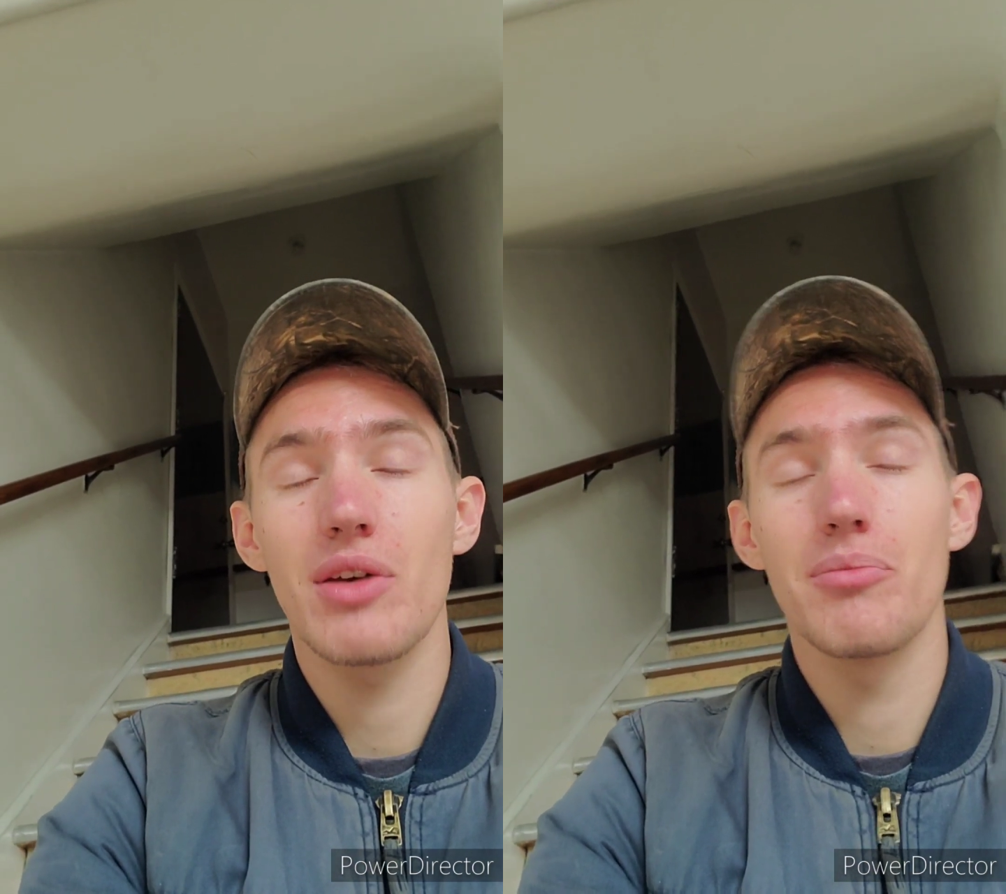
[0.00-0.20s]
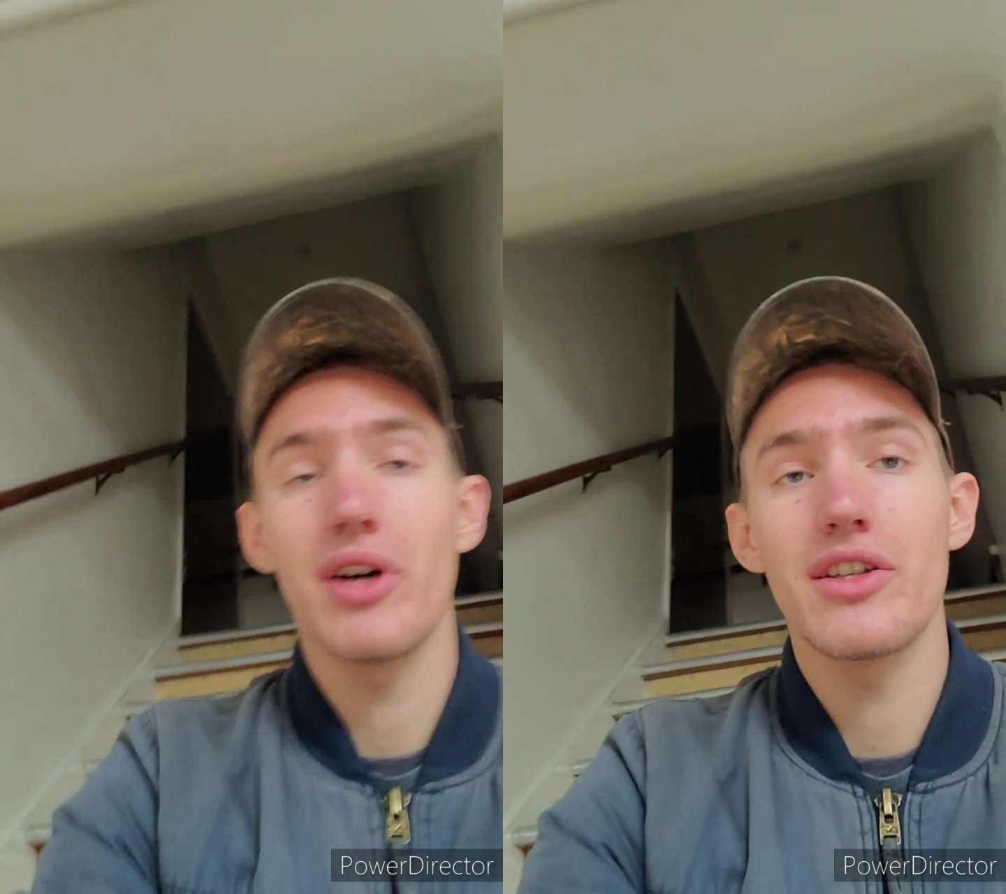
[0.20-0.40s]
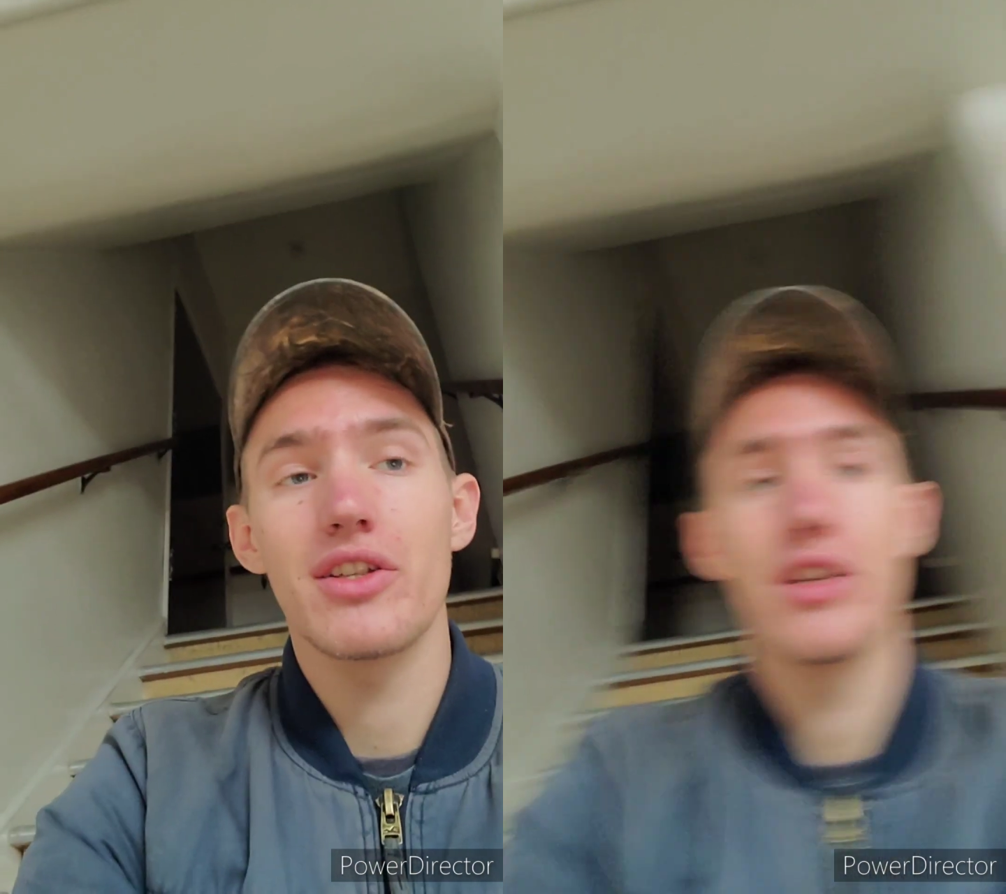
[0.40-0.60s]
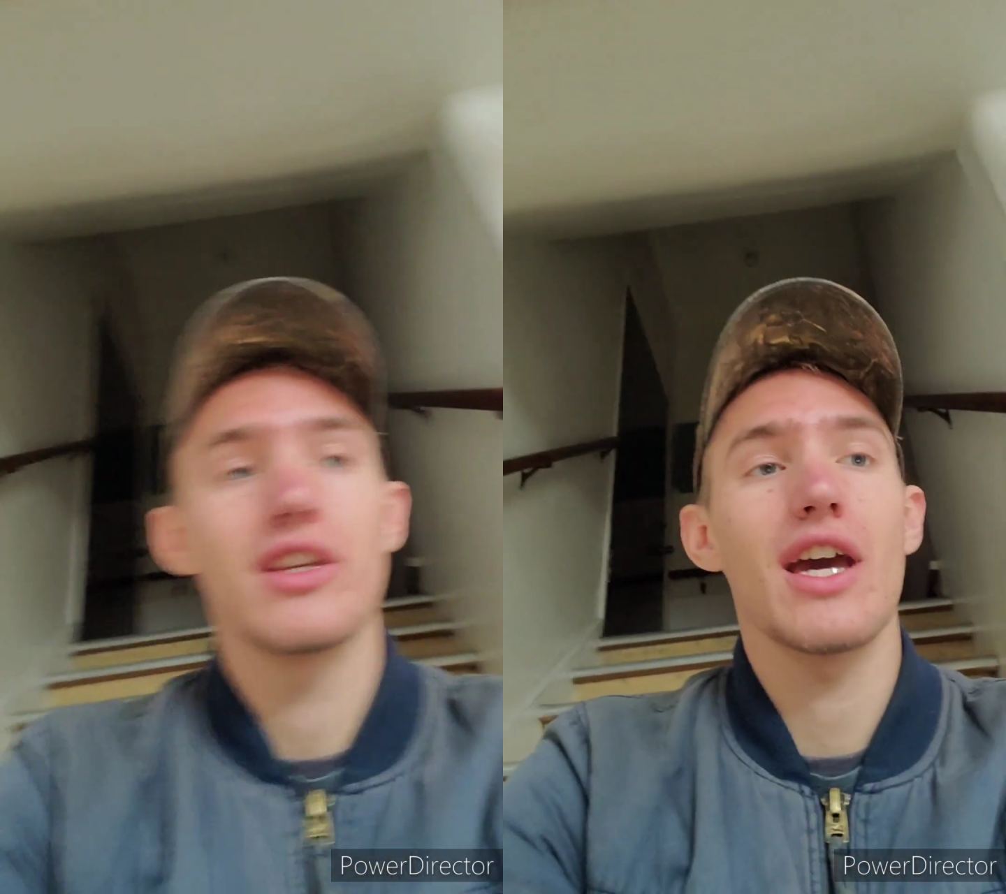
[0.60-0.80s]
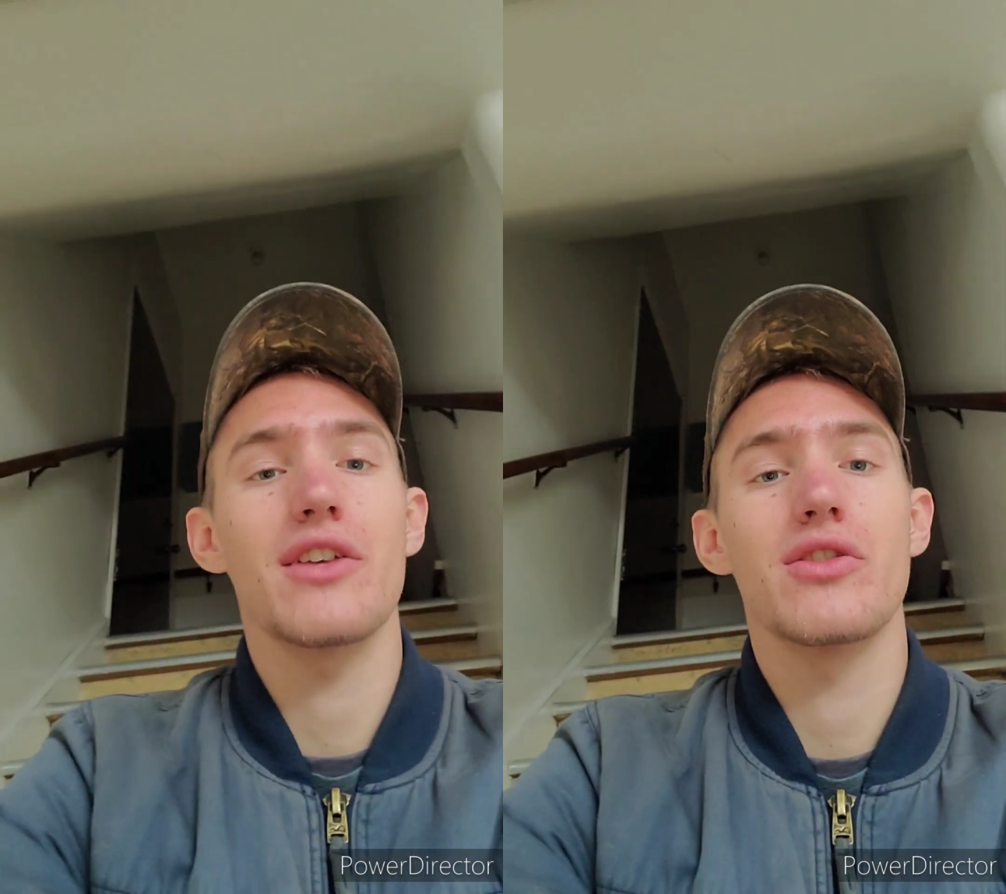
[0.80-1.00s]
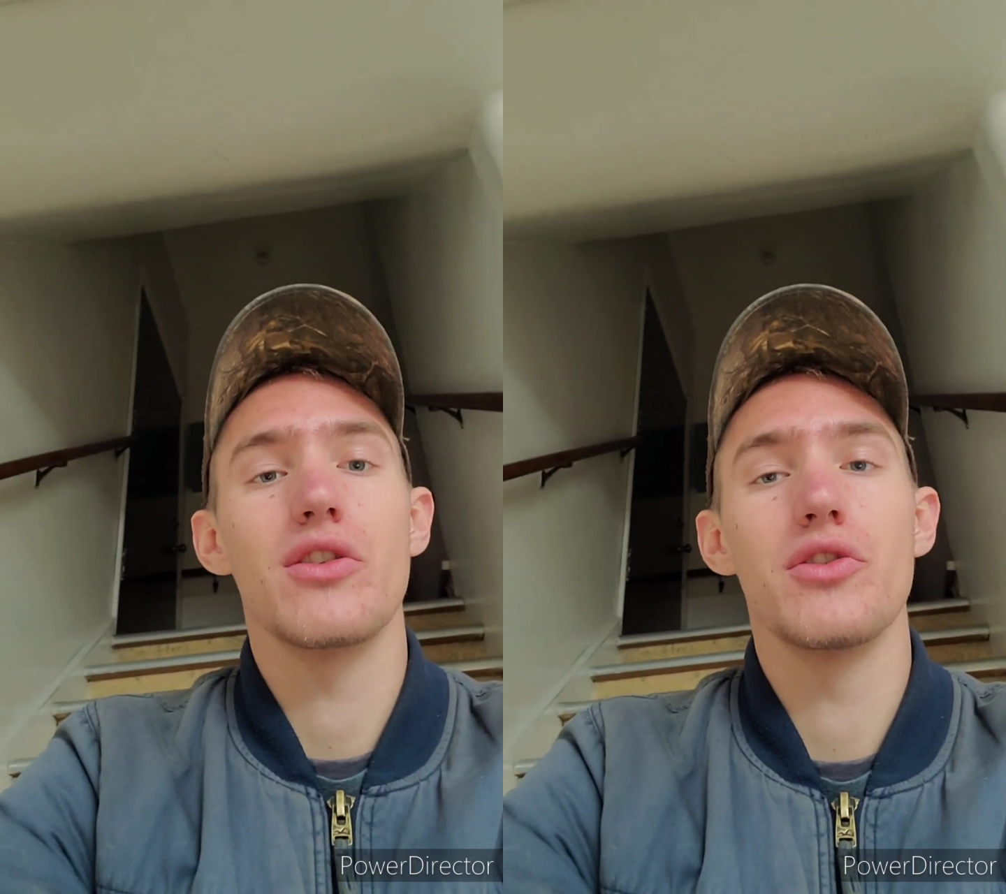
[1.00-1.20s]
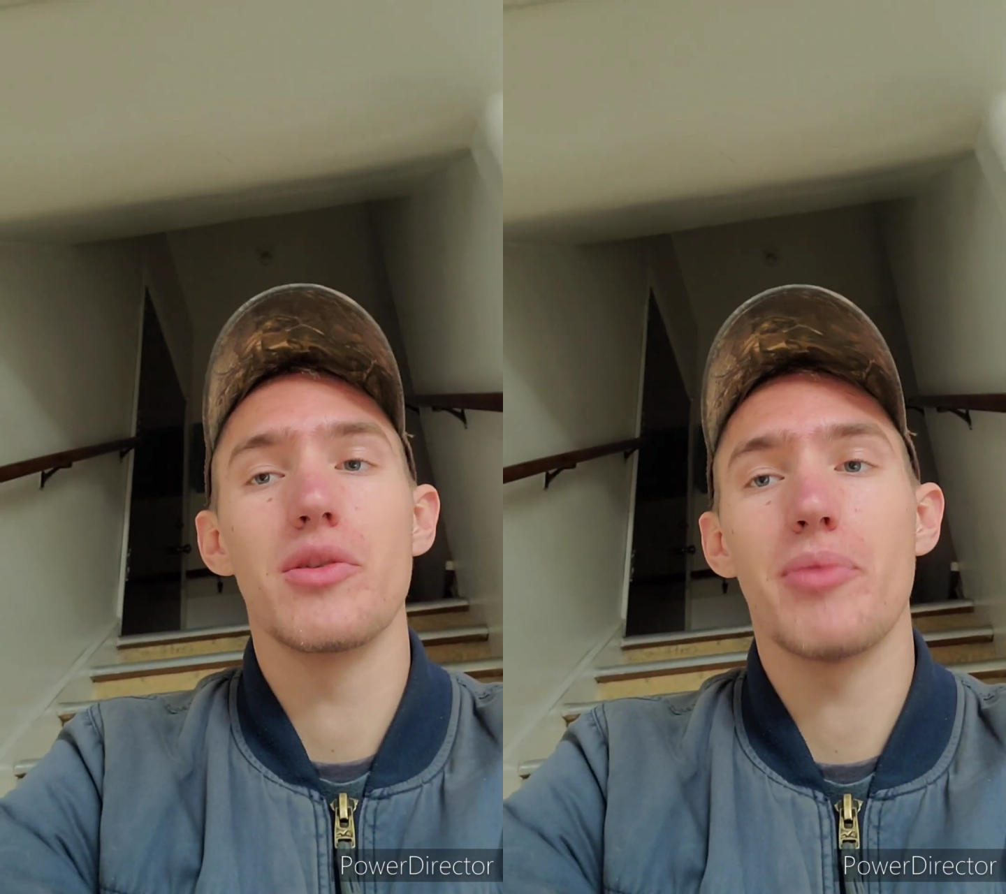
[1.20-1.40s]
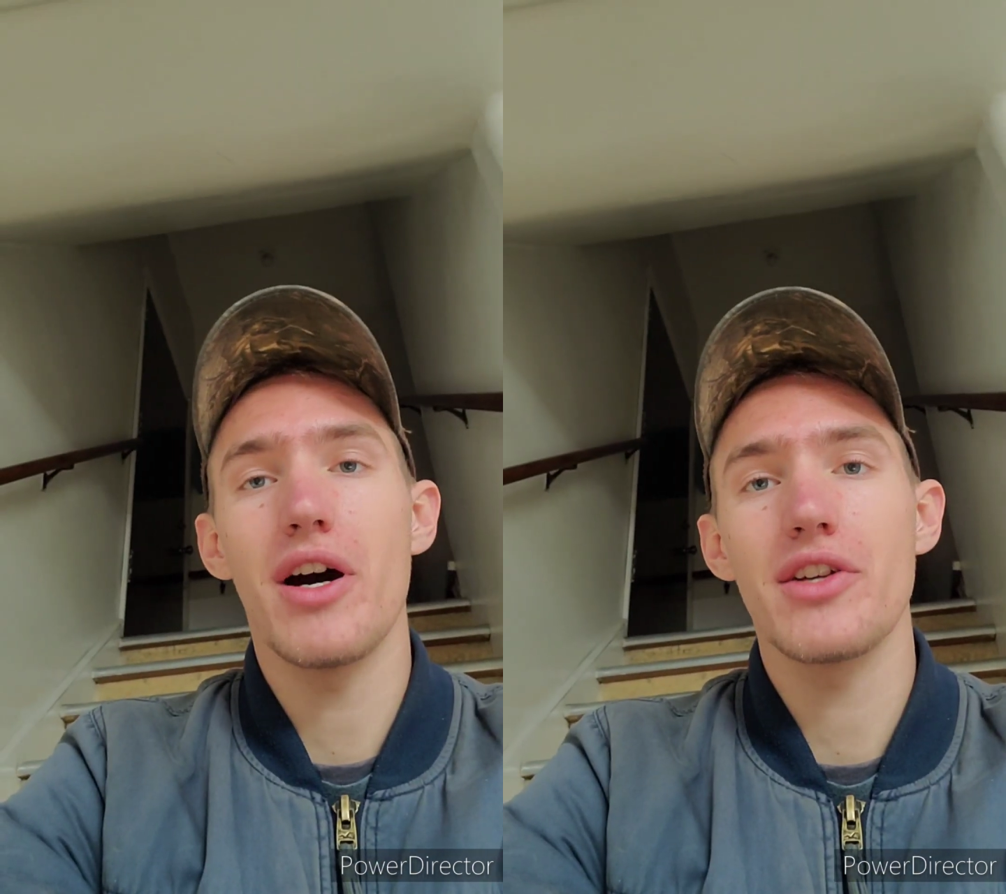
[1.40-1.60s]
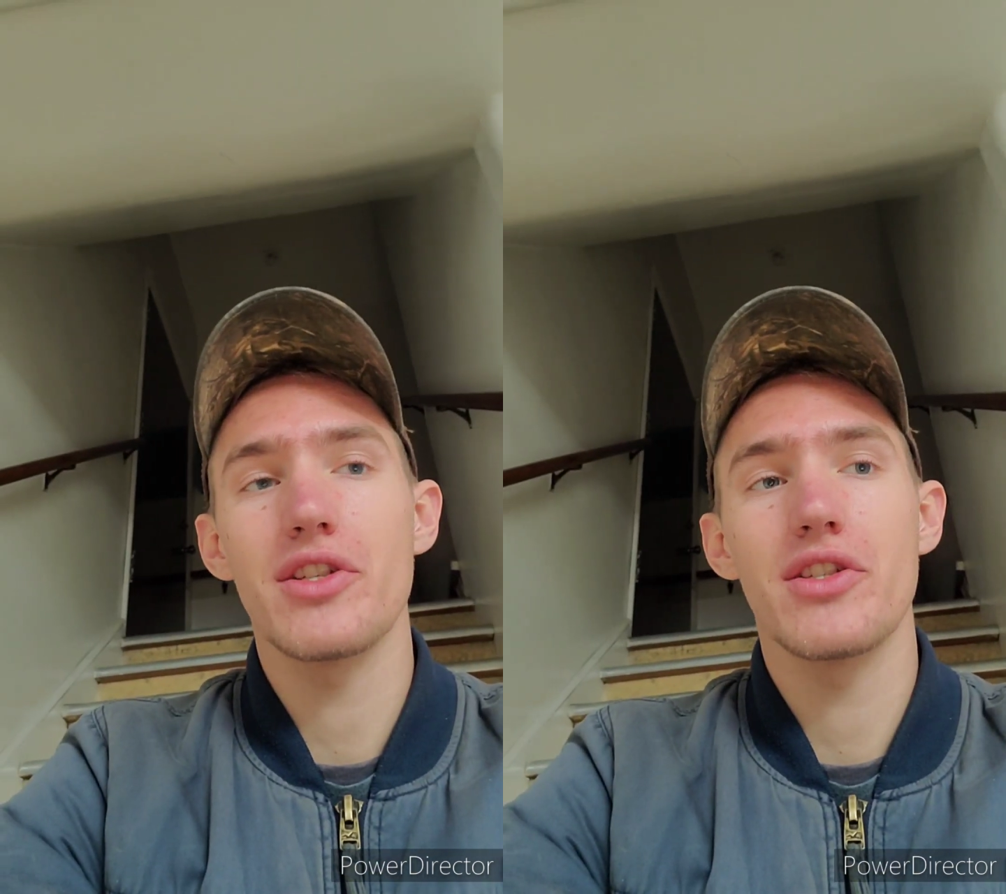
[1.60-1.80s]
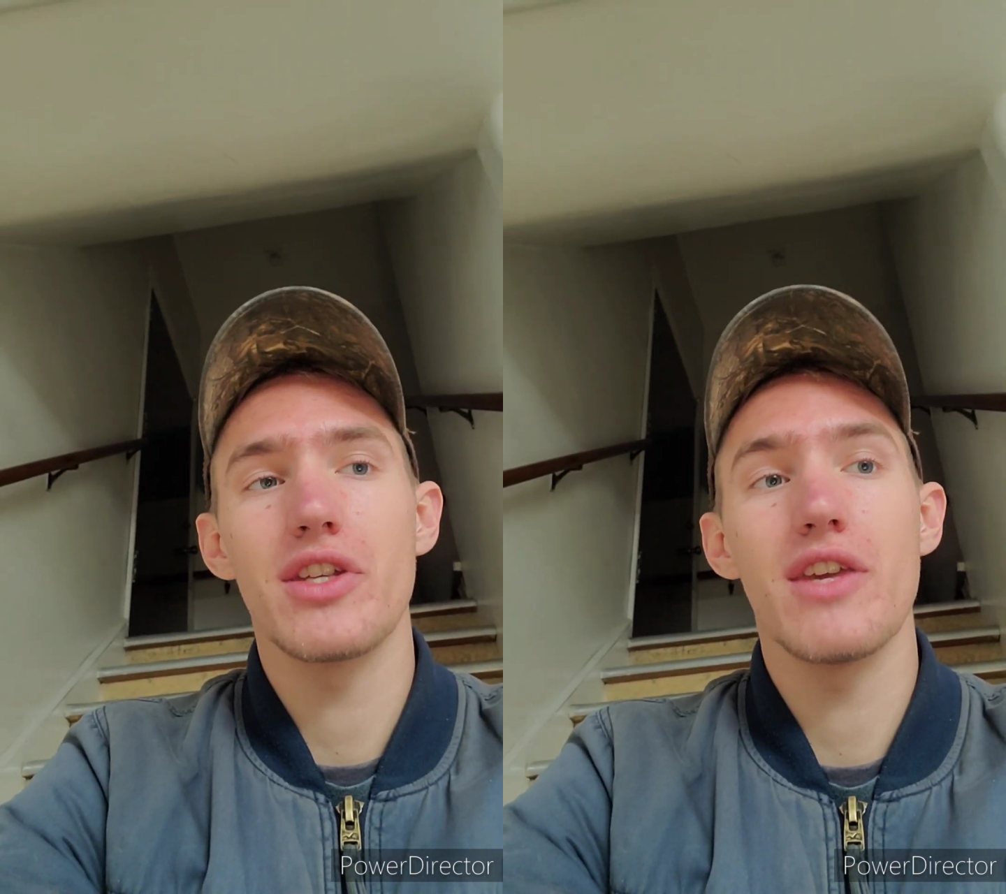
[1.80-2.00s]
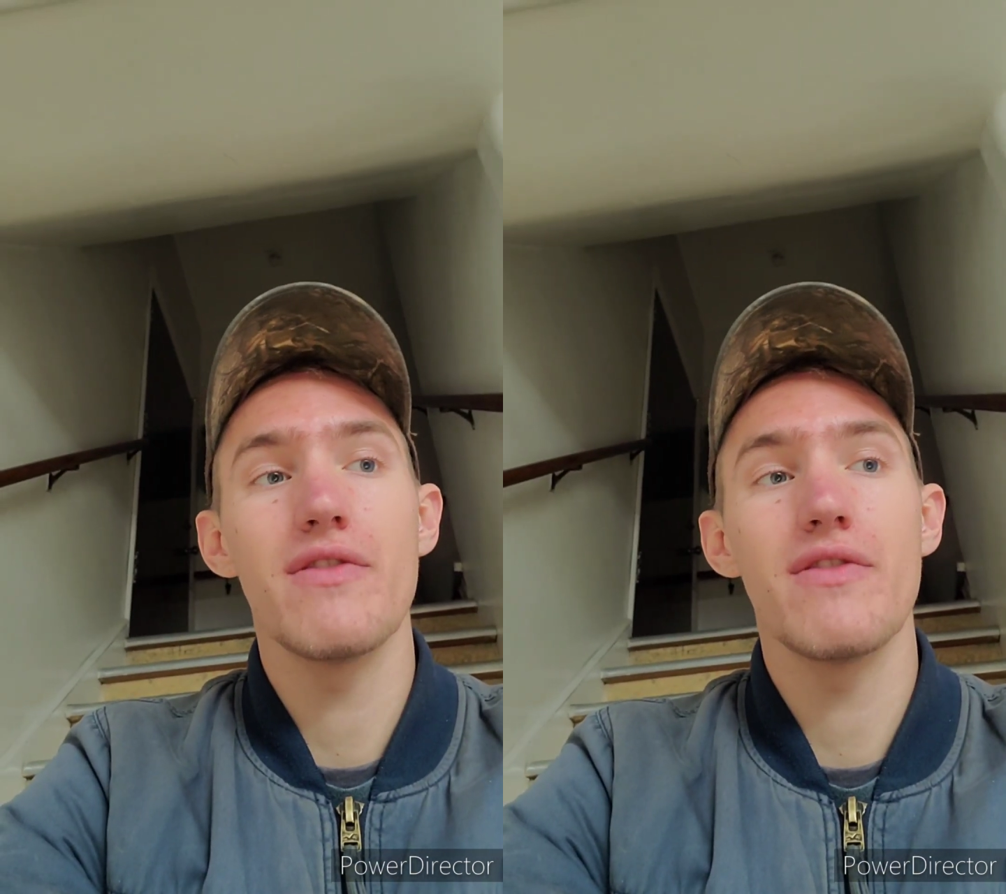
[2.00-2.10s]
But yeah, so those deposits,